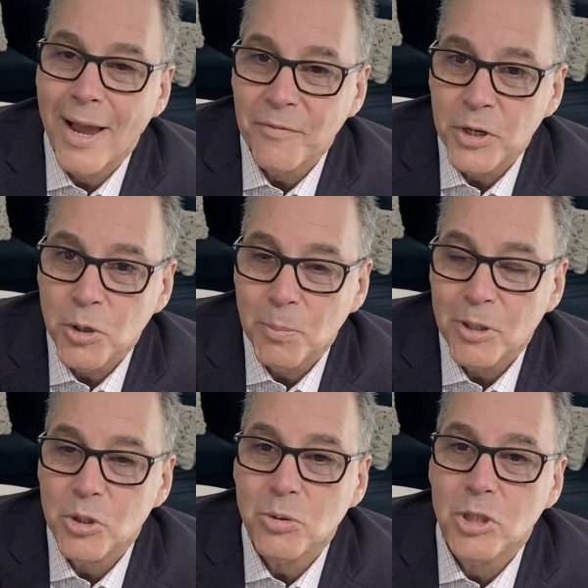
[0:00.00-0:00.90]
revenue,
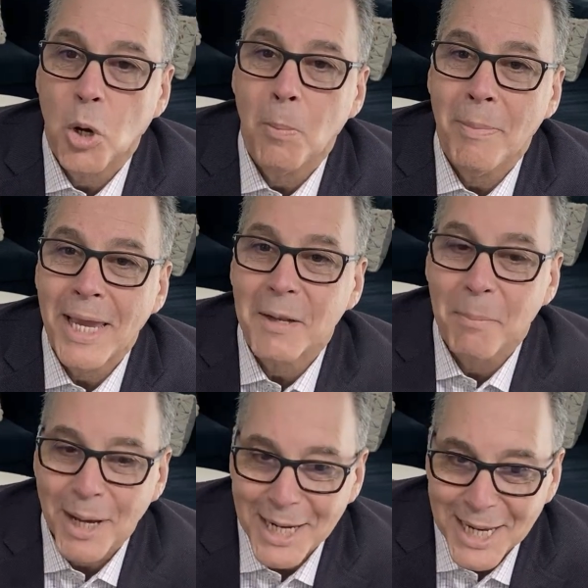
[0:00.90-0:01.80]
but you don't make
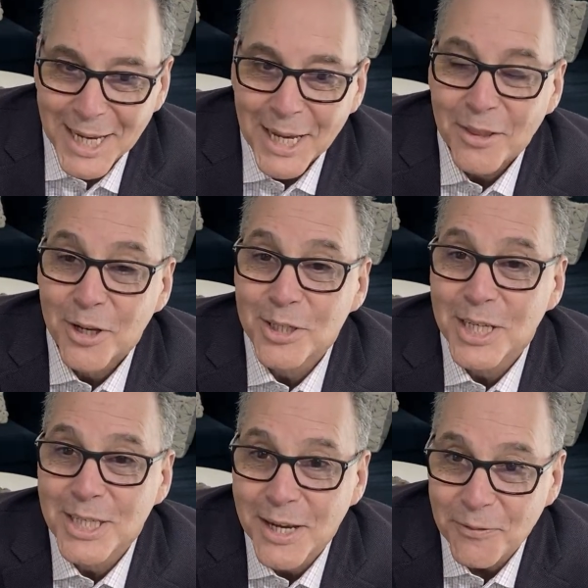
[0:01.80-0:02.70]
money. There's
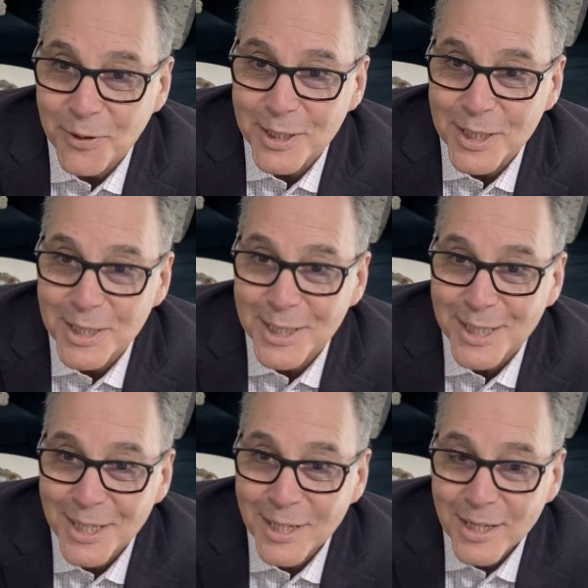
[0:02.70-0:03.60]
a
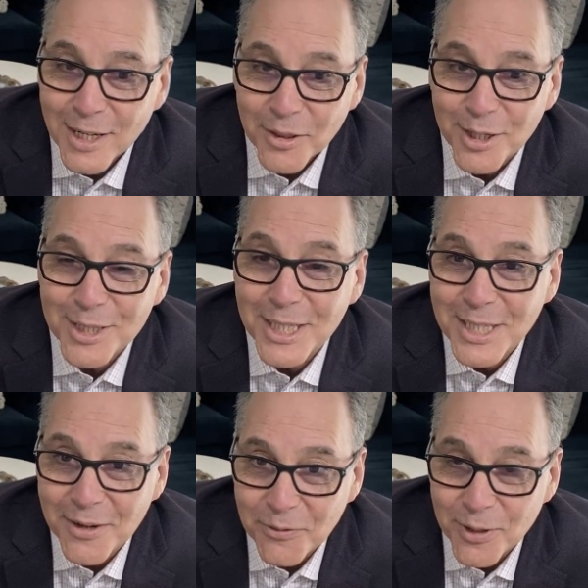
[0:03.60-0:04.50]
difference. There's a
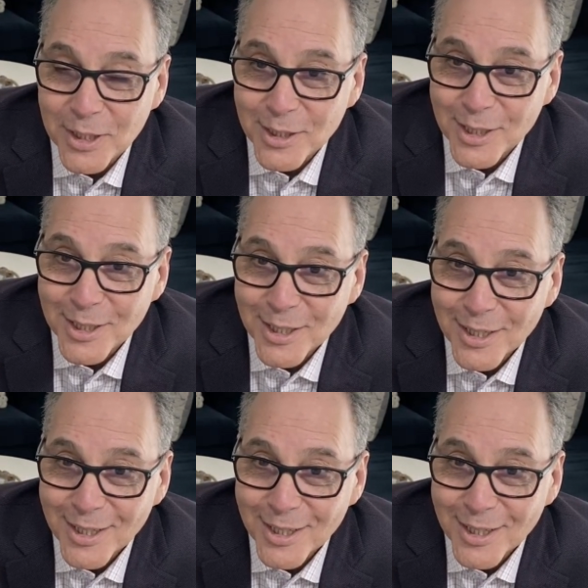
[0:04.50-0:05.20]
difference.